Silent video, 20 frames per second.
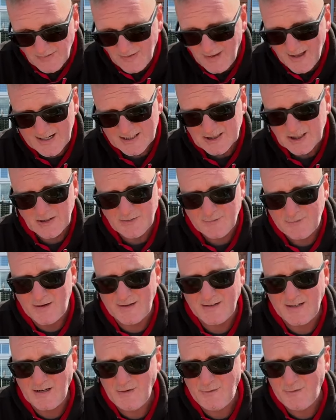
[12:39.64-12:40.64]
I can't
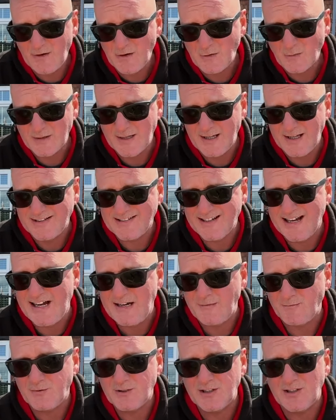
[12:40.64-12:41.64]
find any fault with it. It's
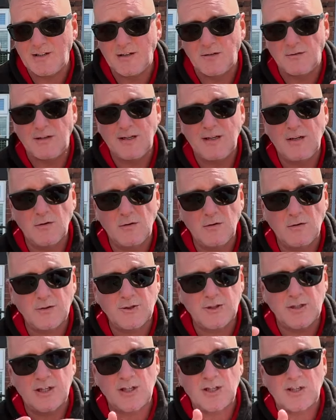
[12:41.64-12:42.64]
absolutely
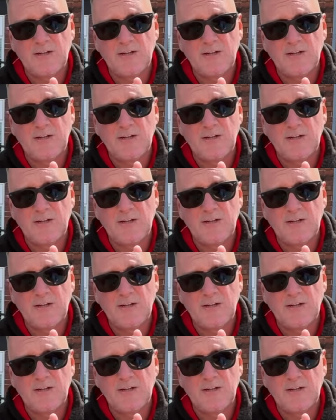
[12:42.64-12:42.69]
gorgeous.